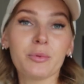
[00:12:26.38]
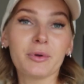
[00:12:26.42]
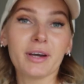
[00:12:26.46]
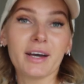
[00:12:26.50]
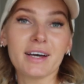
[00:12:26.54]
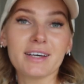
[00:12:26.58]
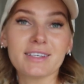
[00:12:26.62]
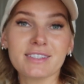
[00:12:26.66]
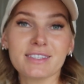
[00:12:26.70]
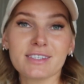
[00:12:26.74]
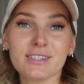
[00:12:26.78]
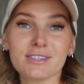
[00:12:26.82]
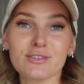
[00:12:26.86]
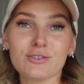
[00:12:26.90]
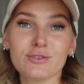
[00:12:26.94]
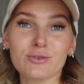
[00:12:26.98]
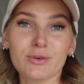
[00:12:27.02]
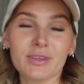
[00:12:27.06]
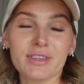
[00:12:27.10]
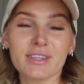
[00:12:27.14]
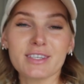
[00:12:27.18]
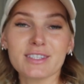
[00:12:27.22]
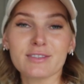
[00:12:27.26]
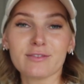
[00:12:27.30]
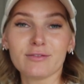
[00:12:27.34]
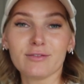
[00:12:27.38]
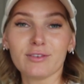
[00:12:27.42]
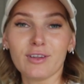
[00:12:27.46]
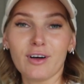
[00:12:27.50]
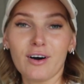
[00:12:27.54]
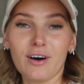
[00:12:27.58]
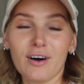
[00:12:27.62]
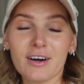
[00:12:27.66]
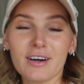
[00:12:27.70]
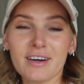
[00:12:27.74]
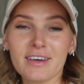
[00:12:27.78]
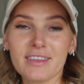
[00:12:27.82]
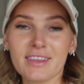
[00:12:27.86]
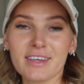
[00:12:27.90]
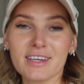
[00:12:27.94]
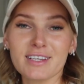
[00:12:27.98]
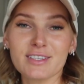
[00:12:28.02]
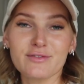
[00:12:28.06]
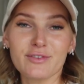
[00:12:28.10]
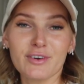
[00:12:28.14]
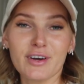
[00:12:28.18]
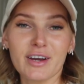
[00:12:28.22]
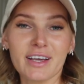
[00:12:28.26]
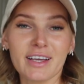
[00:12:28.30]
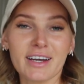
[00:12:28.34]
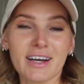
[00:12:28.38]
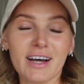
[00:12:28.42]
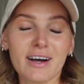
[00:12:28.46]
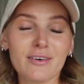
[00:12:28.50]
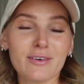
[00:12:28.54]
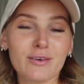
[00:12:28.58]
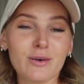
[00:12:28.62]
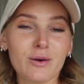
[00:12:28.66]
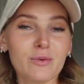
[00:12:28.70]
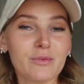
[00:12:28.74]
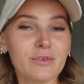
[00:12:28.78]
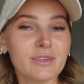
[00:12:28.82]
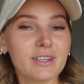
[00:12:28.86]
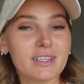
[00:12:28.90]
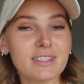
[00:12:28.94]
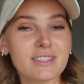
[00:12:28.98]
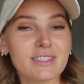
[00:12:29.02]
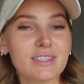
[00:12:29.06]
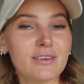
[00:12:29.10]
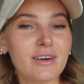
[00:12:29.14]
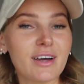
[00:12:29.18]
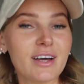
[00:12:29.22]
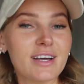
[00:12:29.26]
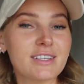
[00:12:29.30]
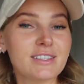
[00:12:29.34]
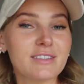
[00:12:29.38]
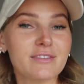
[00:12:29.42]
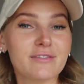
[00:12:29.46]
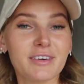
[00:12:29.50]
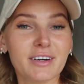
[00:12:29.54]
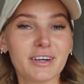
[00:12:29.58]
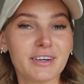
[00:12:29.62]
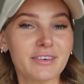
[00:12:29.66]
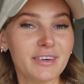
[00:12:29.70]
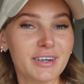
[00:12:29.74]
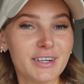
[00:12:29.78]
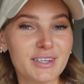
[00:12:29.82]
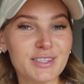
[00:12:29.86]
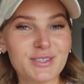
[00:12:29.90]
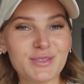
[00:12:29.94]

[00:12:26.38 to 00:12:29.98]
you guys enjoyed this vlog. Thanks for hanging out, and hopefully I'll see you guys very, very